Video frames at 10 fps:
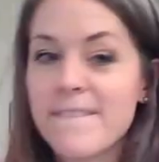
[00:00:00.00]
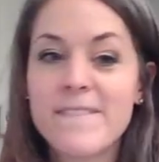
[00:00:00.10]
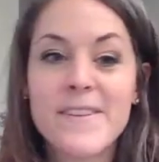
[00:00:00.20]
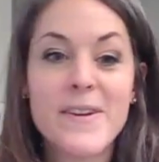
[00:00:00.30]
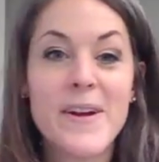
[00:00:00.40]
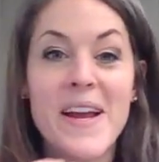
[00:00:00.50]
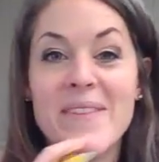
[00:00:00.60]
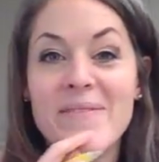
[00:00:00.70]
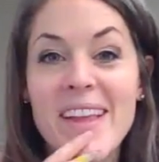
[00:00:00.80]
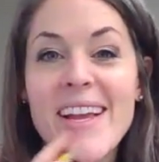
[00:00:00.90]
All
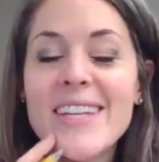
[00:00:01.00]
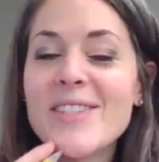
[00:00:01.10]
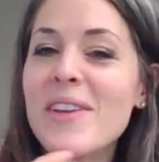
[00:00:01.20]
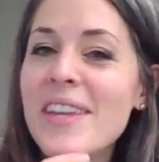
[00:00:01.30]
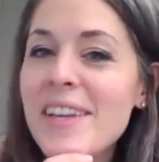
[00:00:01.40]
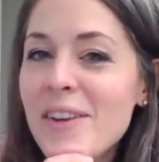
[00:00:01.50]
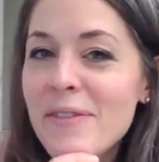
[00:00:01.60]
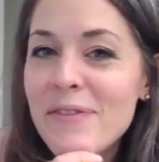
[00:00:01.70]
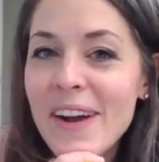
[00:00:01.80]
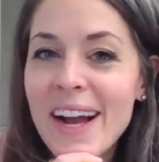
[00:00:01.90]
right. So I think
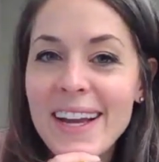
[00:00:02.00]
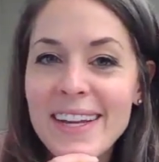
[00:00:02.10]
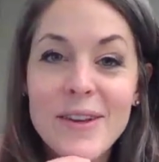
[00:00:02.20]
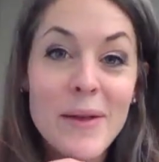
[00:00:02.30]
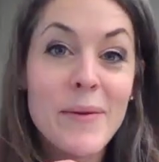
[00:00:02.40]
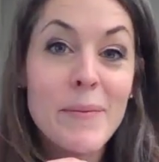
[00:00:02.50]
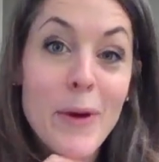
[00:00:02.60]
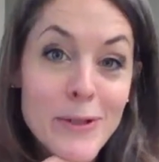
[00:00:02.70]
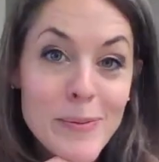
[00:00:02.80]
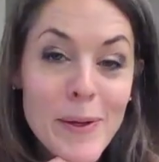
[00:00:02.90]
you'll find,
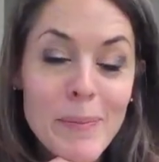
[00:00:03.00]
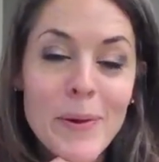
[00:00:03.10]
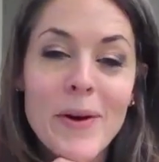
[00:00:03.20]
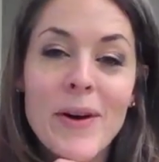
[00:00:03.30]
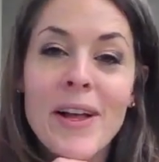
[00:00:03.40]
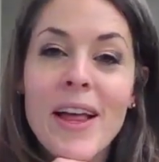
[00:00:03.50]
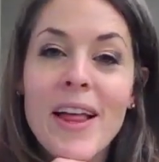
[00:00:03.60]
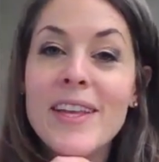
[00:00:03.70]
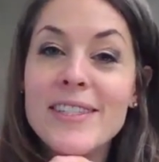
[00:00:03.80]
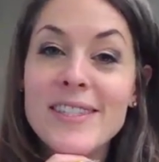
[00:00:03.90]
most people,
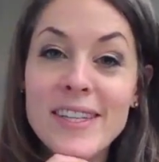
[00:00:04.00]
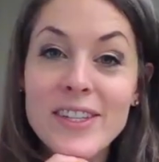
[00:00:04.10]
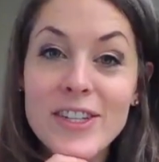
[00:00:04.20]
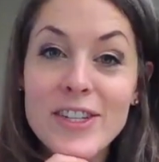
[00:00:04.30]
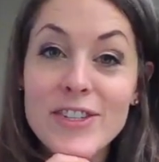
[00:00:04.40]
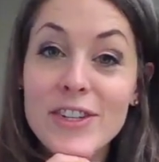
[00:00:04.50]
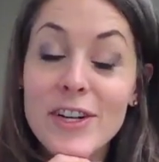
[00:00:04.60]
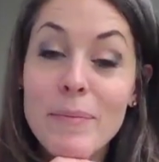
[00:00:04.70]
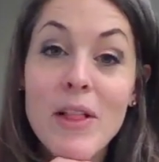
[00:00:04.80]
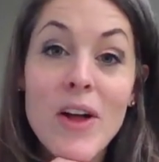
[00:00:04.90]
the cylinders are
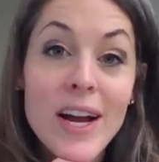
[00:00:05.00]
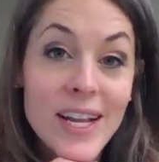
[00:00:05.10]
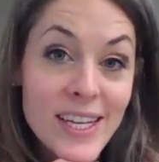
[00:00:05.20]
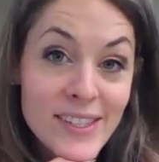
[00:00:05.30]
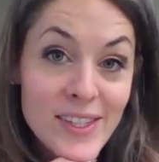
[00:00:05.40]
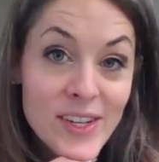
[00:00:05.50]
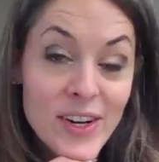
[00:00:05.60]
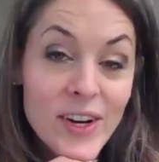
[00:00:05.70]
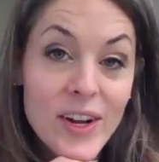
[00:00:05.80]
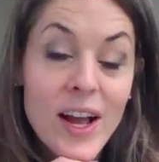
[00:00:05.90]
going to be a lot
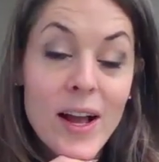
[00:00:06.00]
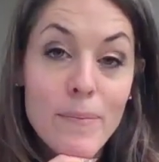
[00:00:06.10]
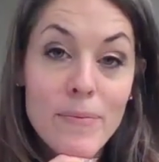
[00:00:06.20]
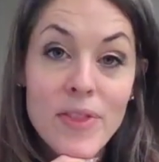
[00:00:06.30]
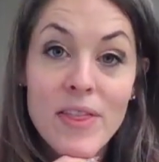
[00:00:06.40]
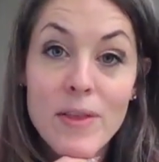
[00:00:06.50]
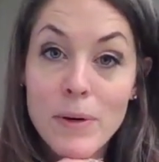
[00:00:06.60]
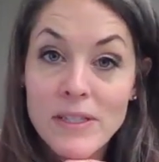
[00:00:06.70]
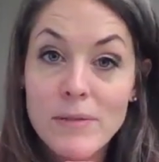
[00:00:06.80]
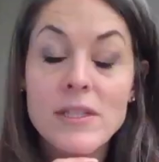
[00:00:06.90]
easier than the
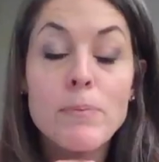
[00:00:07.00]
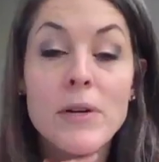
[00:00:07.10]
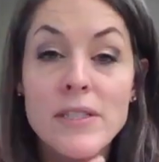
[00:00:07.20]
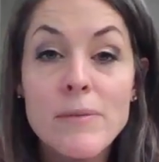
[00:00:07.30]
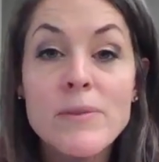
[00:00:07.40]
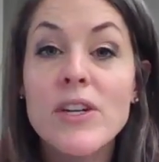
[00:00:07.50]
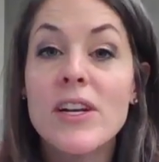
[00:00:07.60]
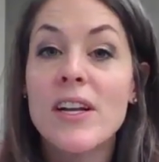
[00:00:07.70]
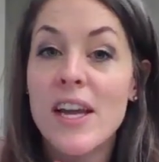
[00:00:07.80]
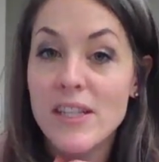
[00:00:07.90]
prisms. The prisms are
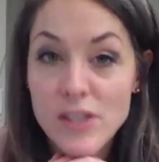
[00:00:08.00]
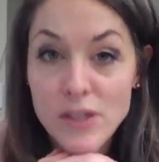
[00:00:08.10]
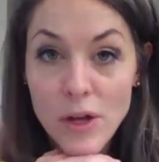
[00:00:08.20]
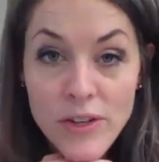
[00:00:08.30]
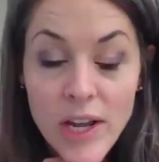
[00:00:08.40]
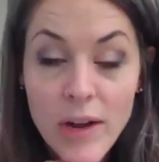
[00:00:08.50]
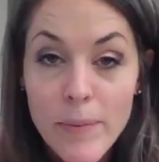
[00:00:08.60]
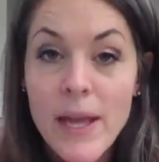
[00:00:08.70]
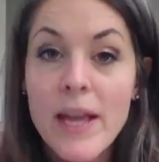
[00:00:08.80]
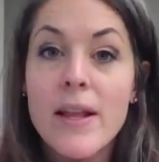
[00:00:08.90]
going to kind of slow you down a
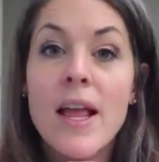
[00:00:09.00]
bit.